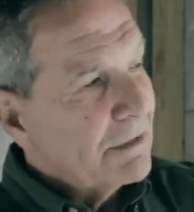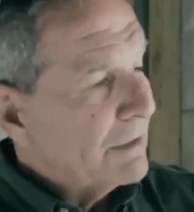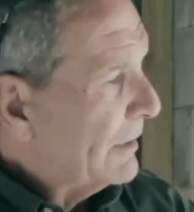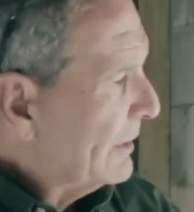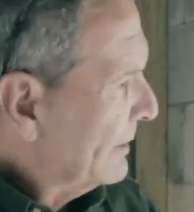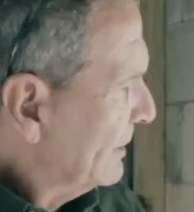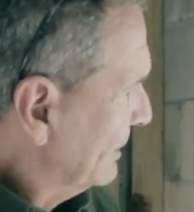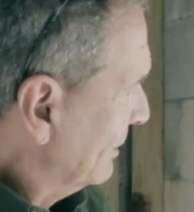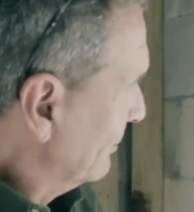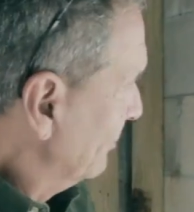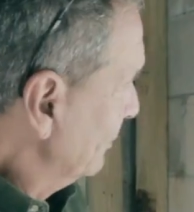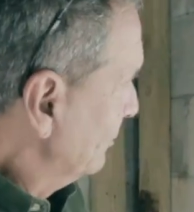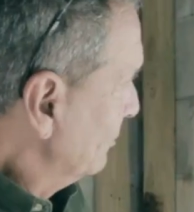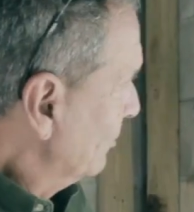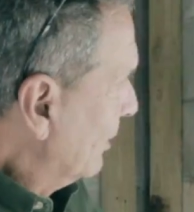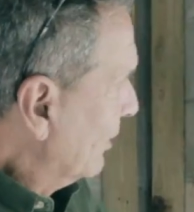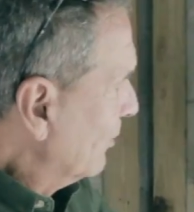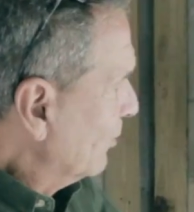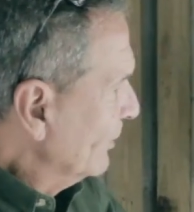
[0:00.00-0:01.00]
the
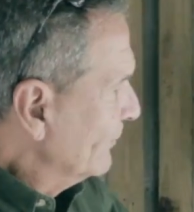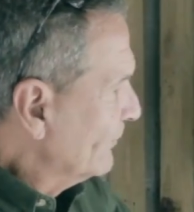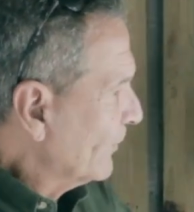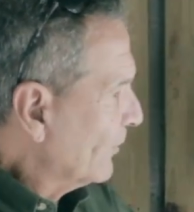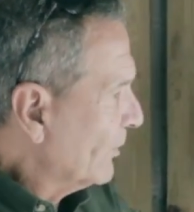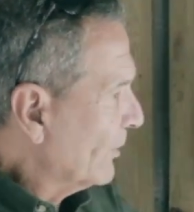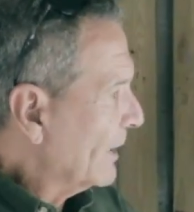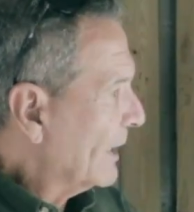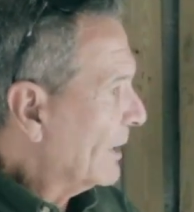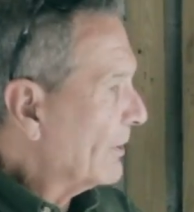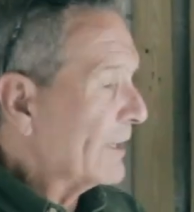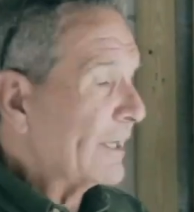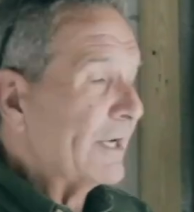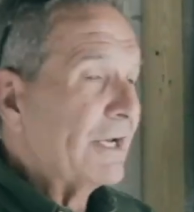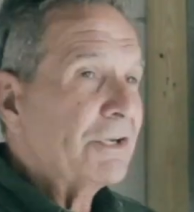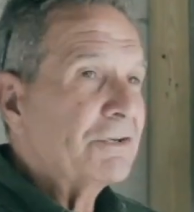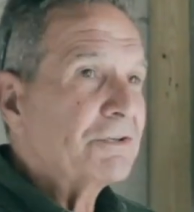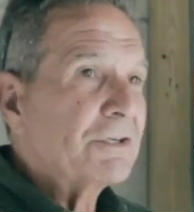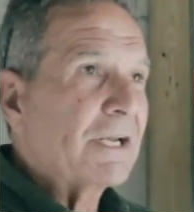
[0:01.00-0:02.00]
reason why we furrowed out
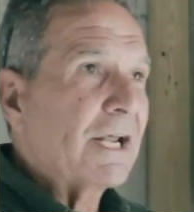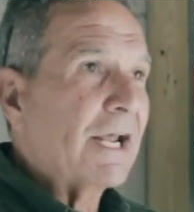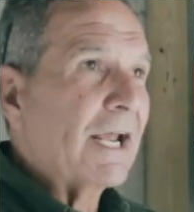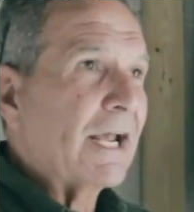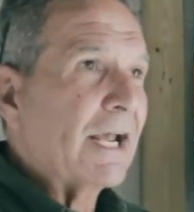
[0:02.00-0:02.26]
1.5 inches